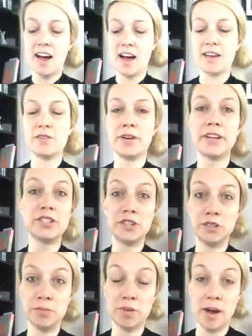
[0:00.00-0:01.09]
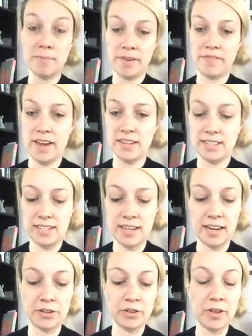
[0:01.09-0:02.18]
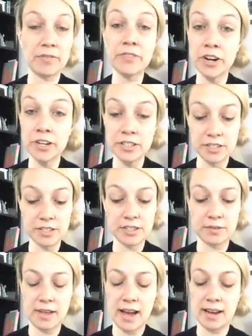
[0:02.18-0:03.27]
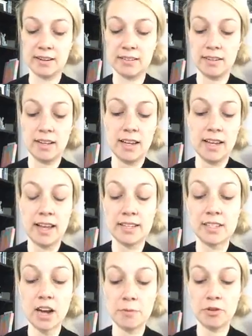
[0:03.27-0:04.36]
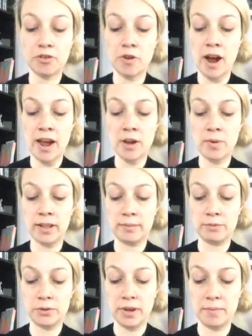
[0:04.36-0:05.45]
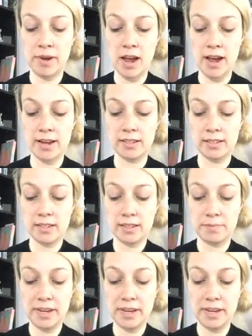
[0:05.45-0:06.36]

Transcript: I am going to prime my face, and I do that first so that it is time to dry while I'm doing my eyes.